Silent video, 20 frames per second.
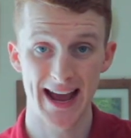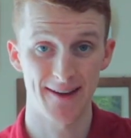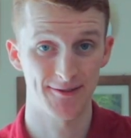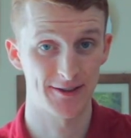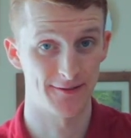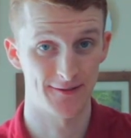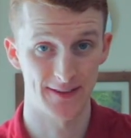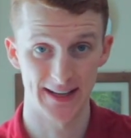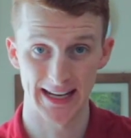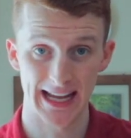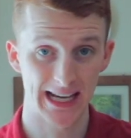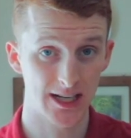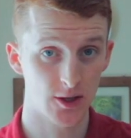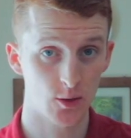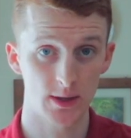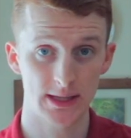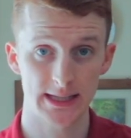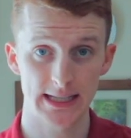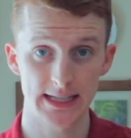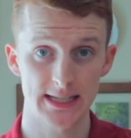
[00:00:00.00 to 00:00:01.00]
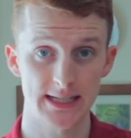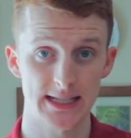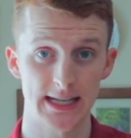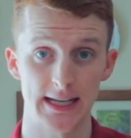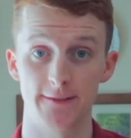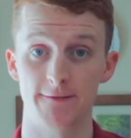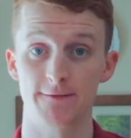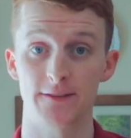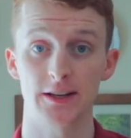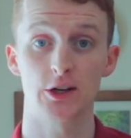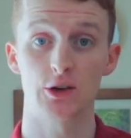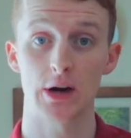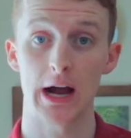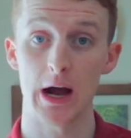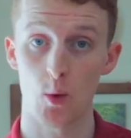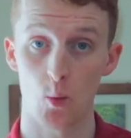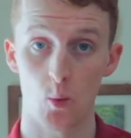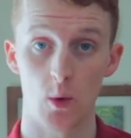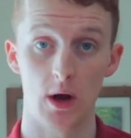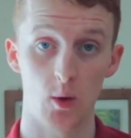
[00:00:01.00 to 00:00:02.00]
have to finagle with this and figure
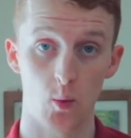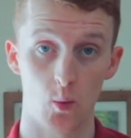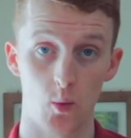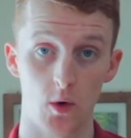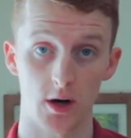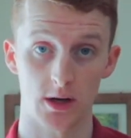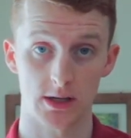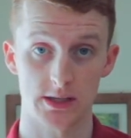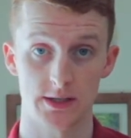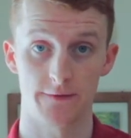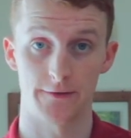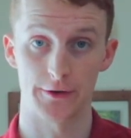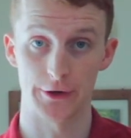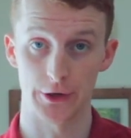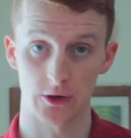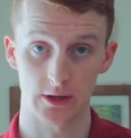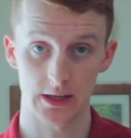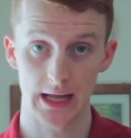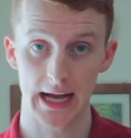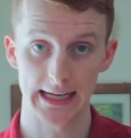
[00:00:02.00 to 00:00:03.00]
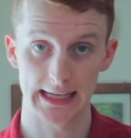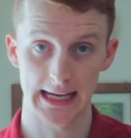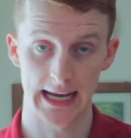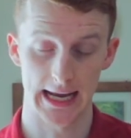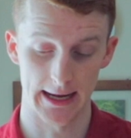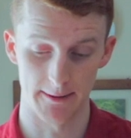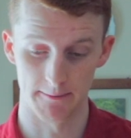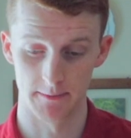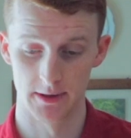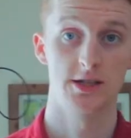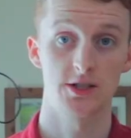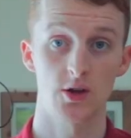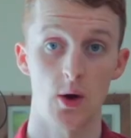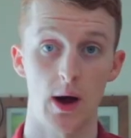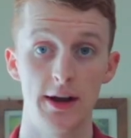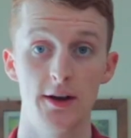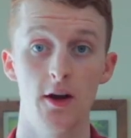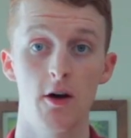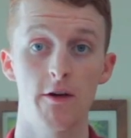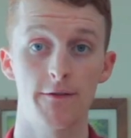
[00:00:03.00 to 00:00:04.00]
out what works for your Glidecam. So
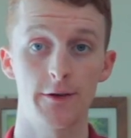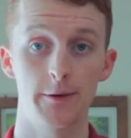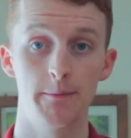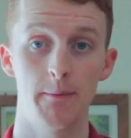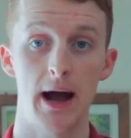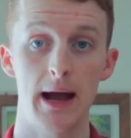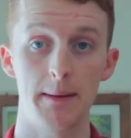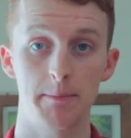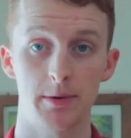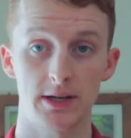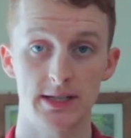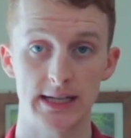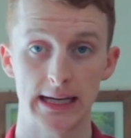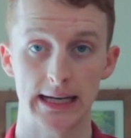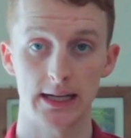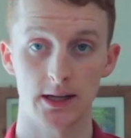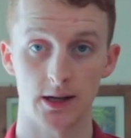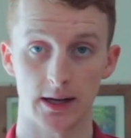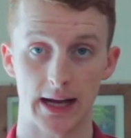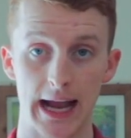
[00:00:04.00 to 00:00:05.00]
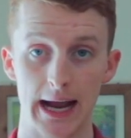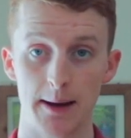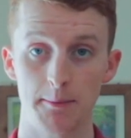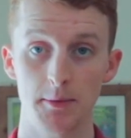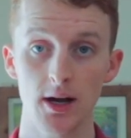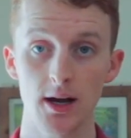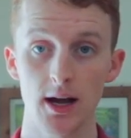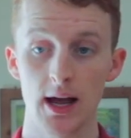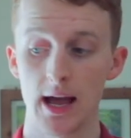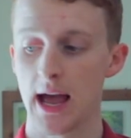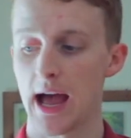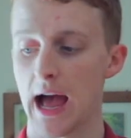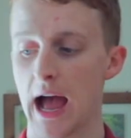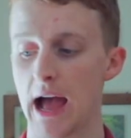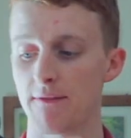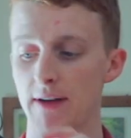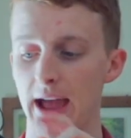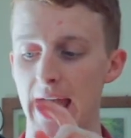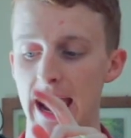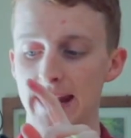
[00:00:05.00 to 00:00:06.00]
I know for my particular camera,
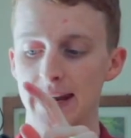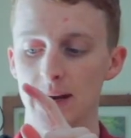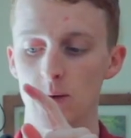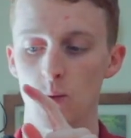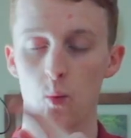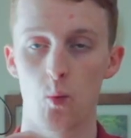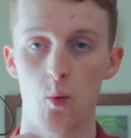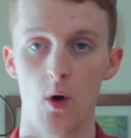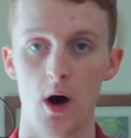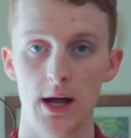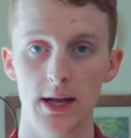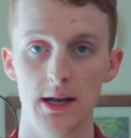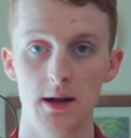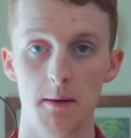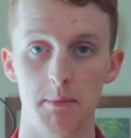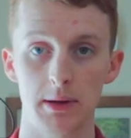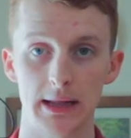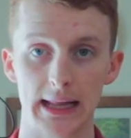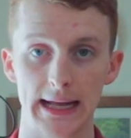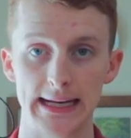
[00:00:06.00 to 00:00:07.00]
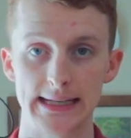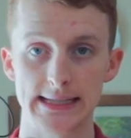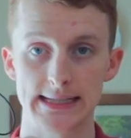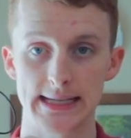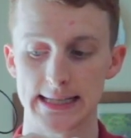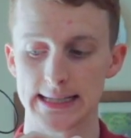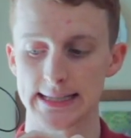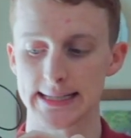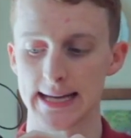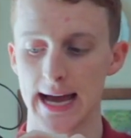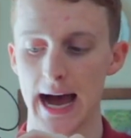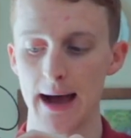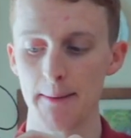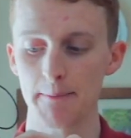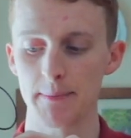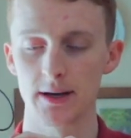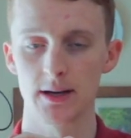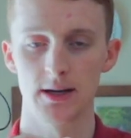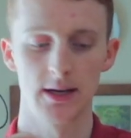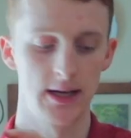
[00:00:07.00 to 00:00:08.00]
I've added 1 plate to the
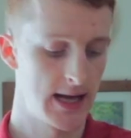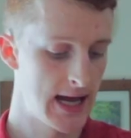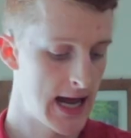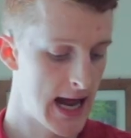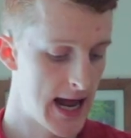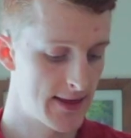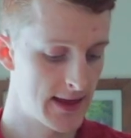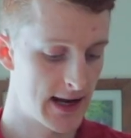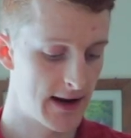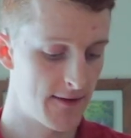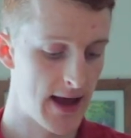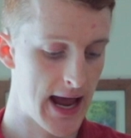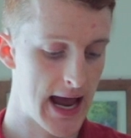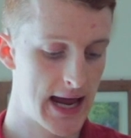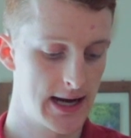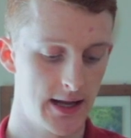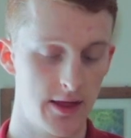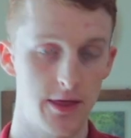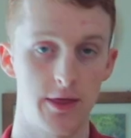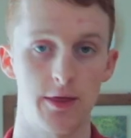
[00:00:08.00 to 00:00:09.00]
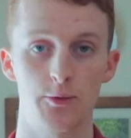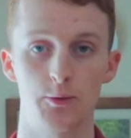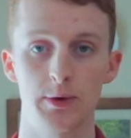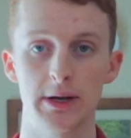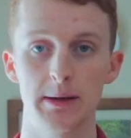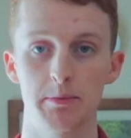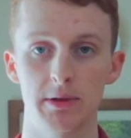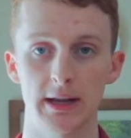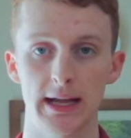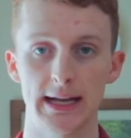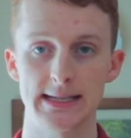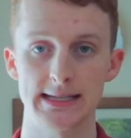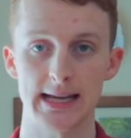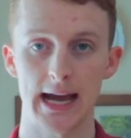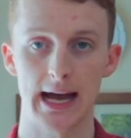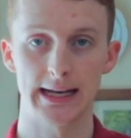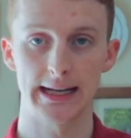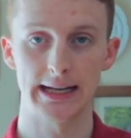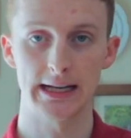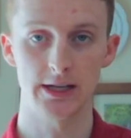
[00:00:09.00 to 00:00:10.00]
top, and then I've added 3 plates
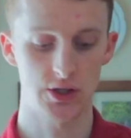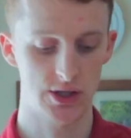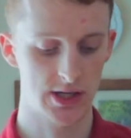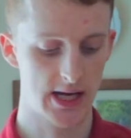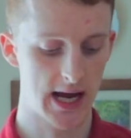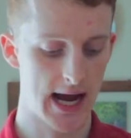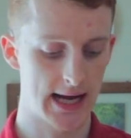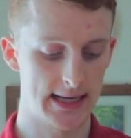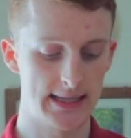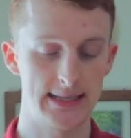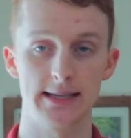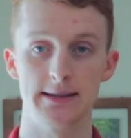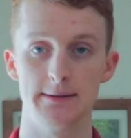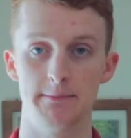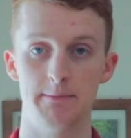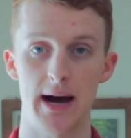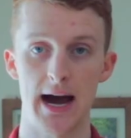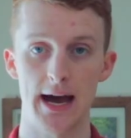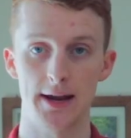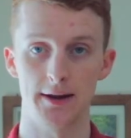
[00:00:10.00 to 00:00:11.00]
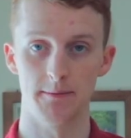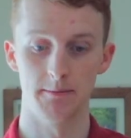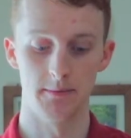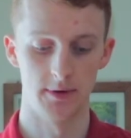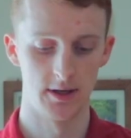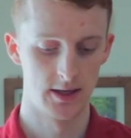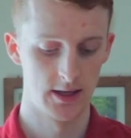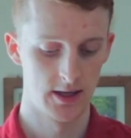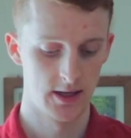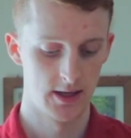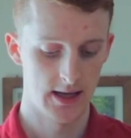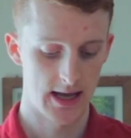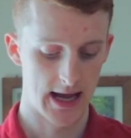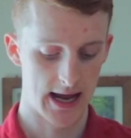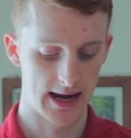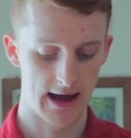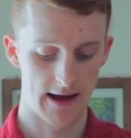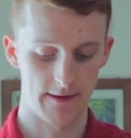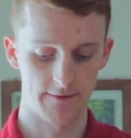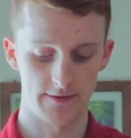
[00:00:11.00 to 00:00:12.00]
on each side to the bottom.
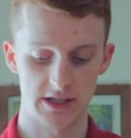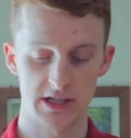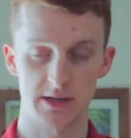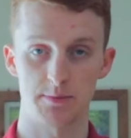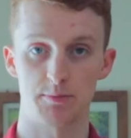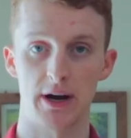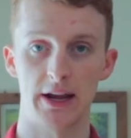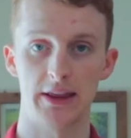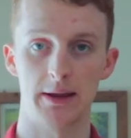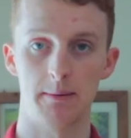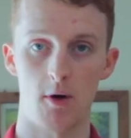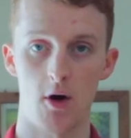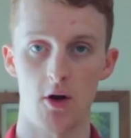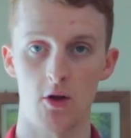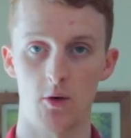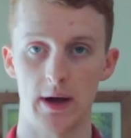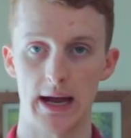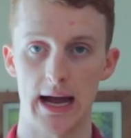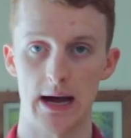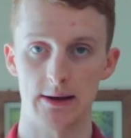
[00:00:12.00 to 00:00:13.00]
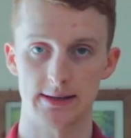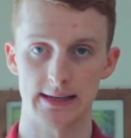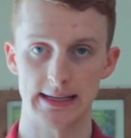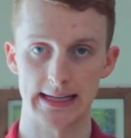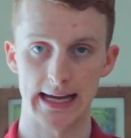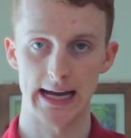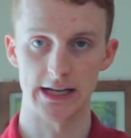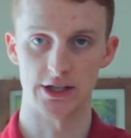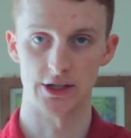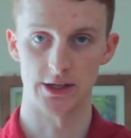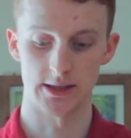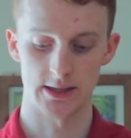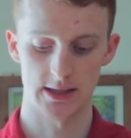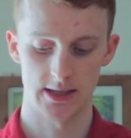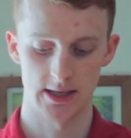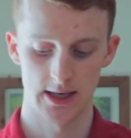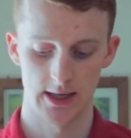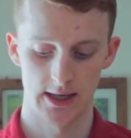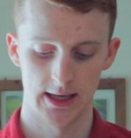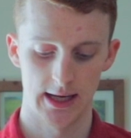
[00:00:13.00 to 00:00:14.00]
And I've spread them all the way out to the
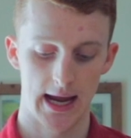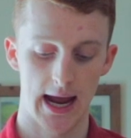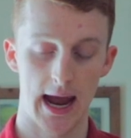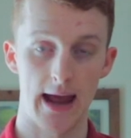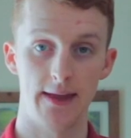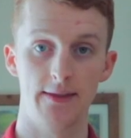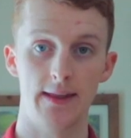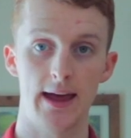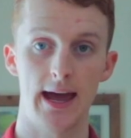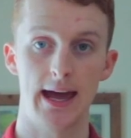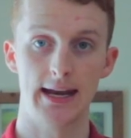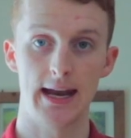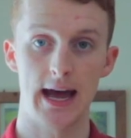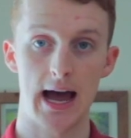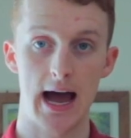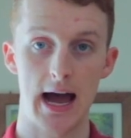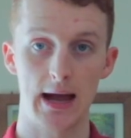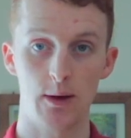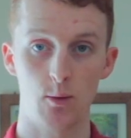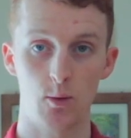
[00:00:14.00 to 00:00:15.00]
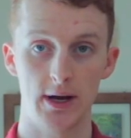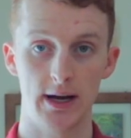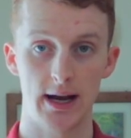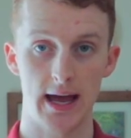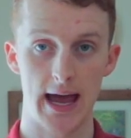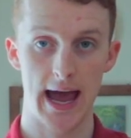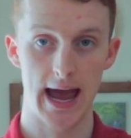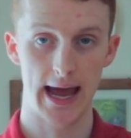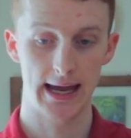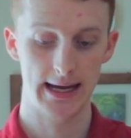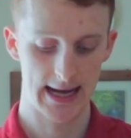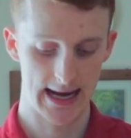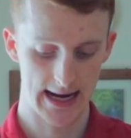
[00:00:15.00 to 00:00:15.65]
edges. And then I went ahead